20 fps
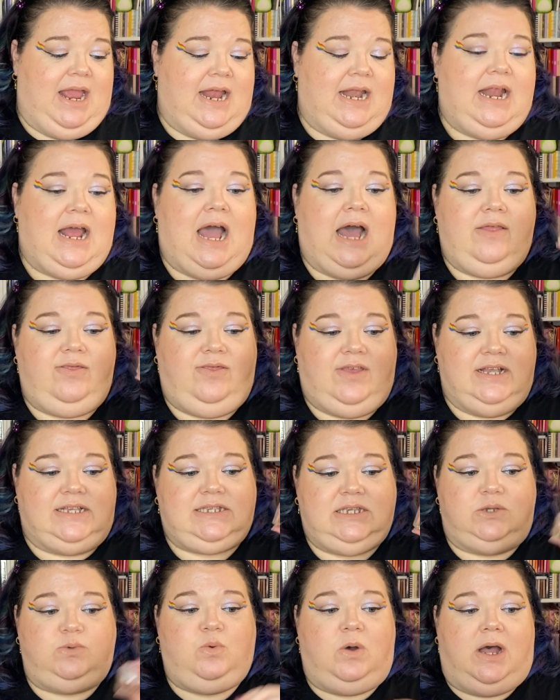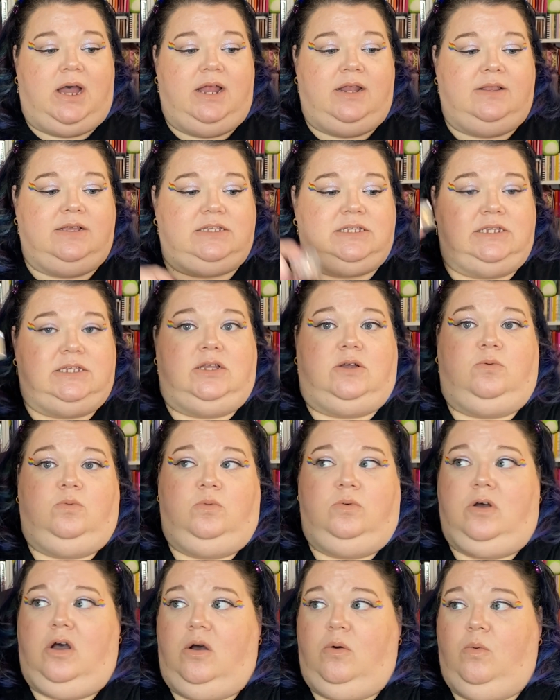And this is what, this is
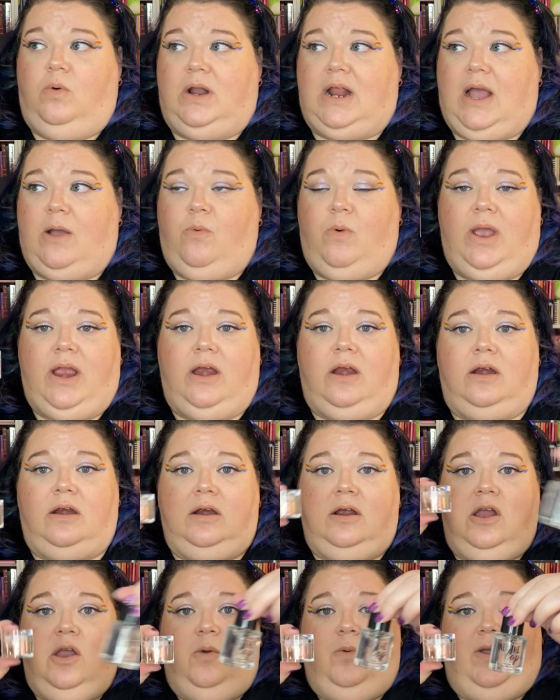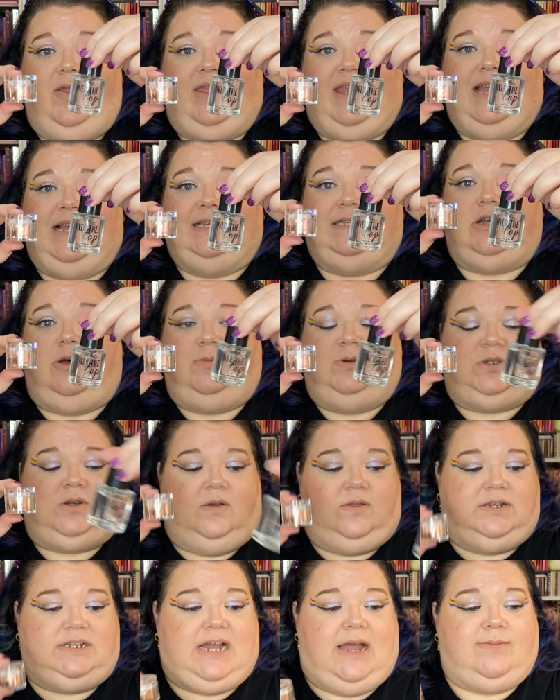what I wear with this almost all
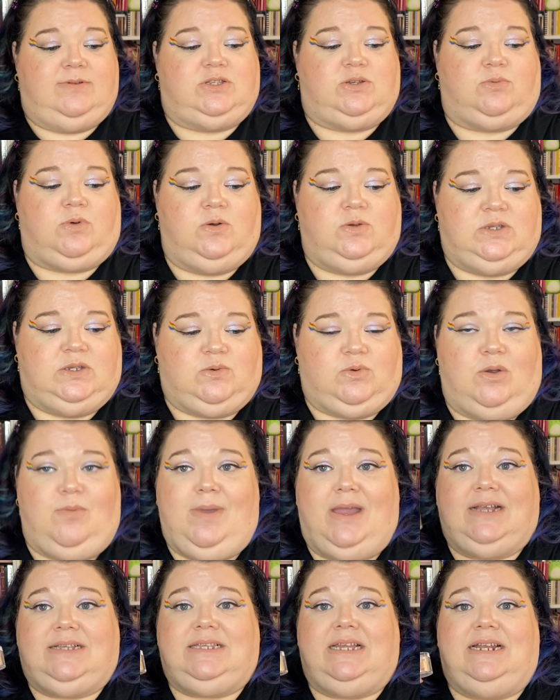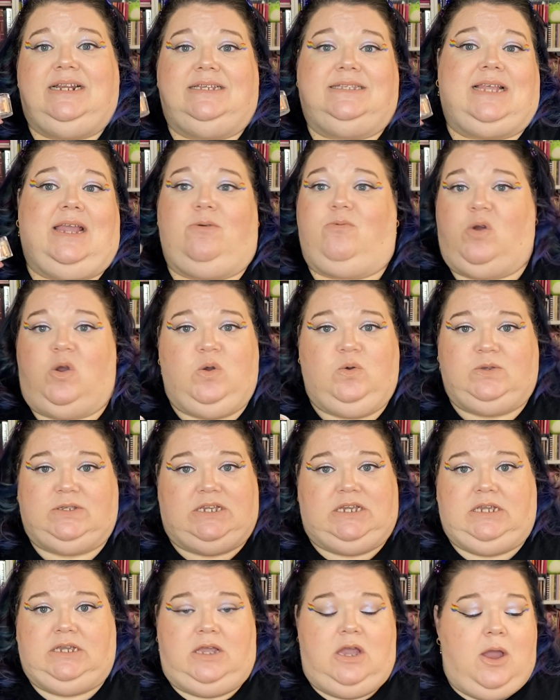the time is the Roses Remix. It is a
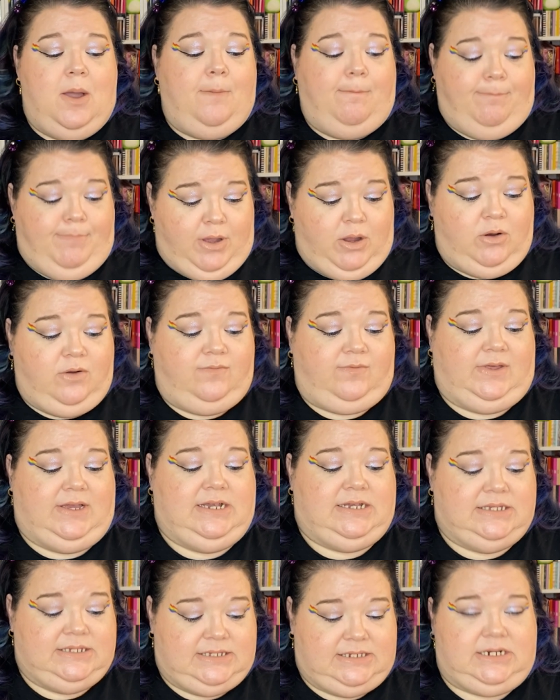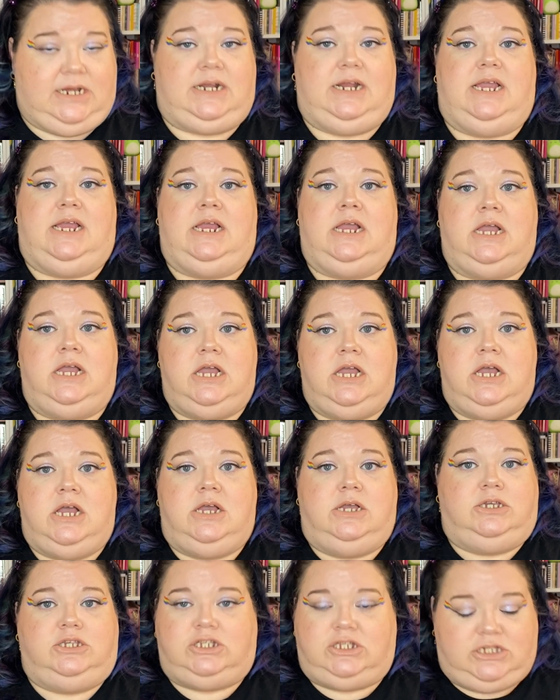rosy, beautifully stunning,
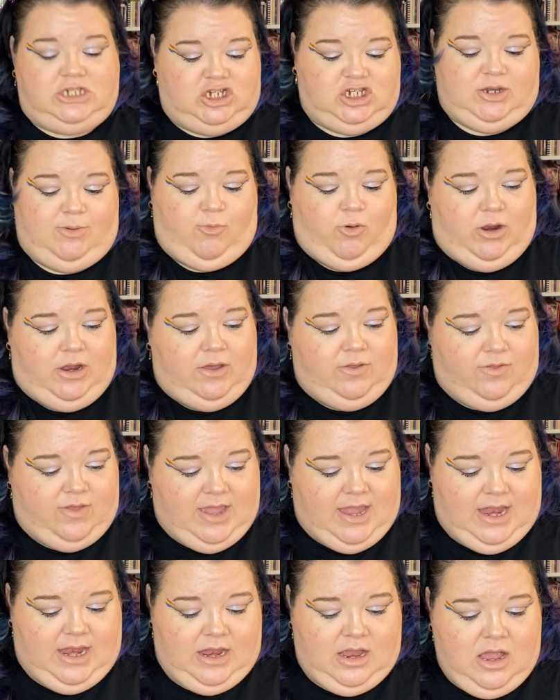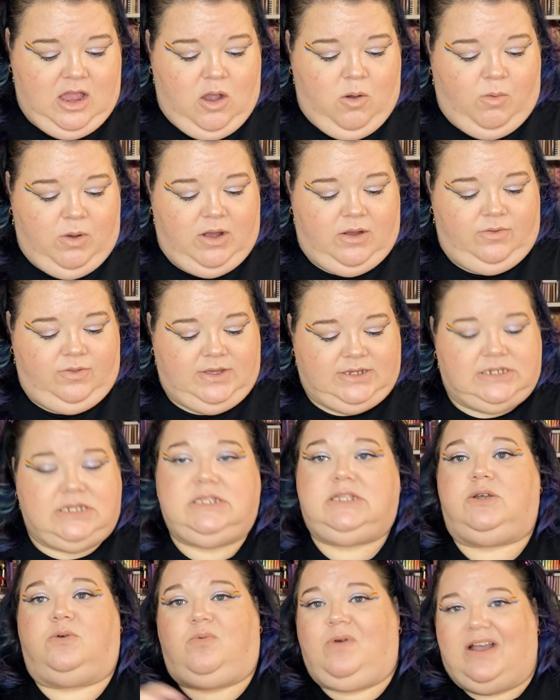shimmery thing. Well, this
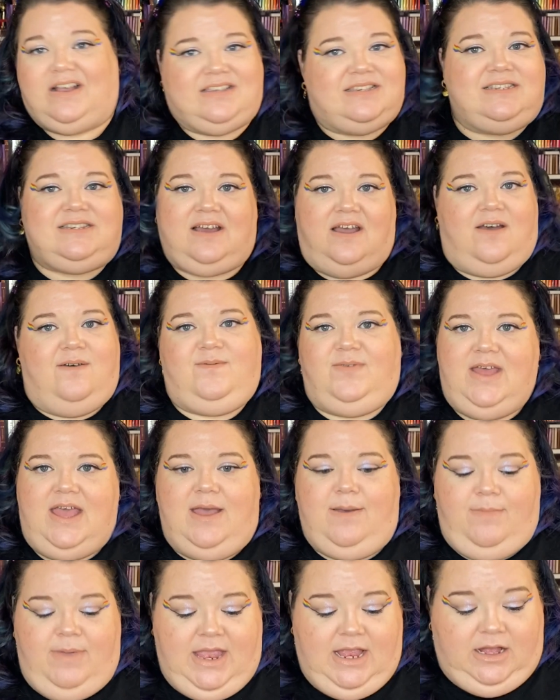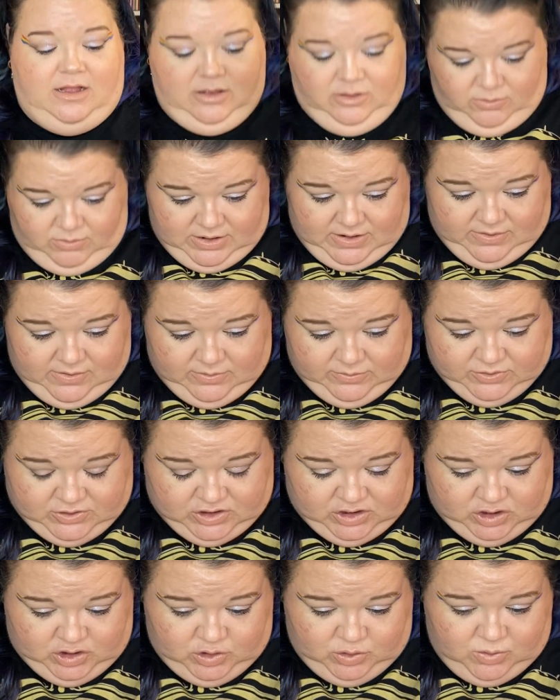is the rest of them, including those
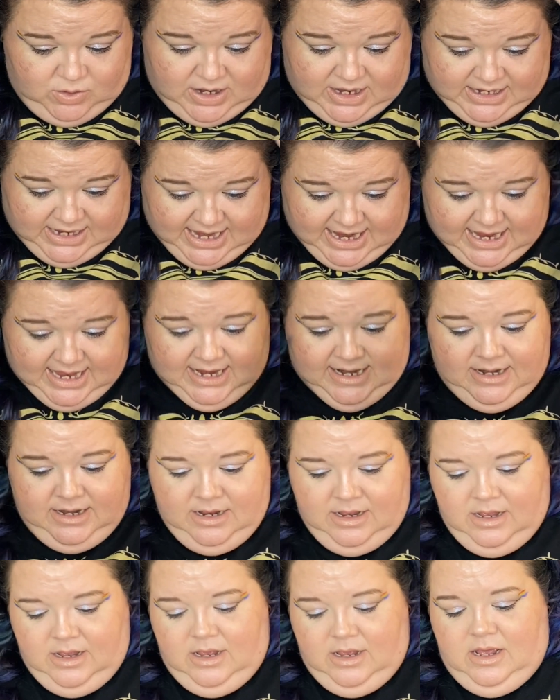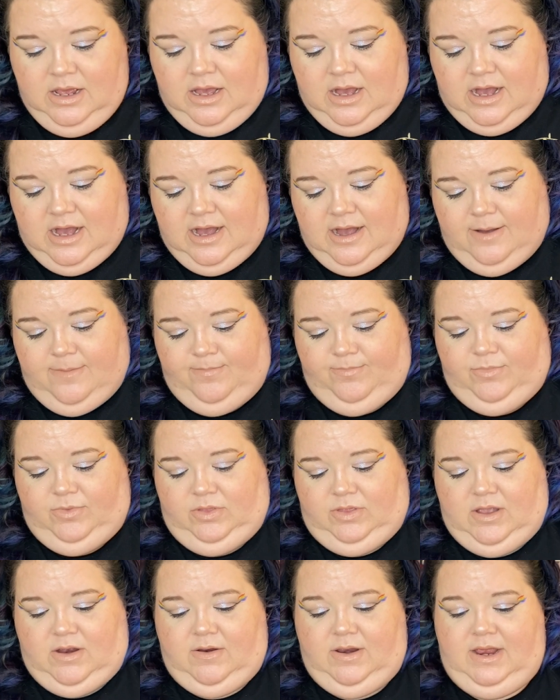two again. Um,
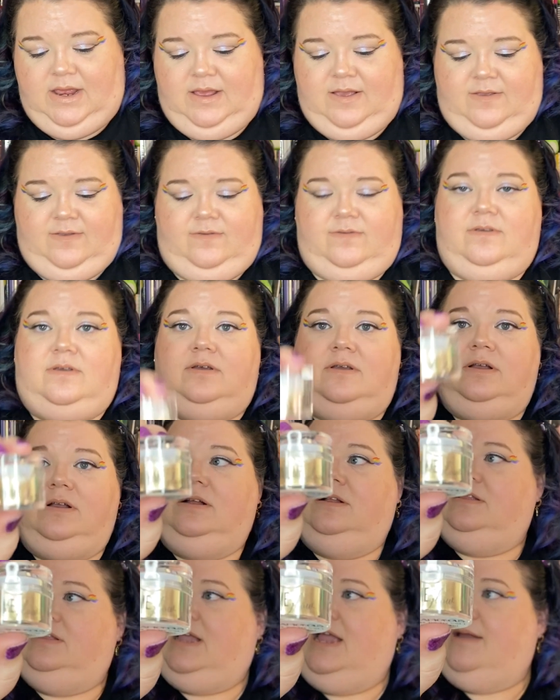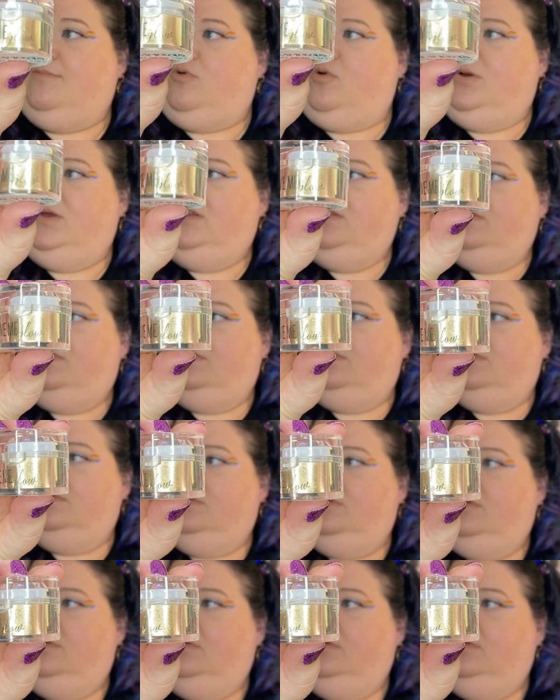there is Glamorous.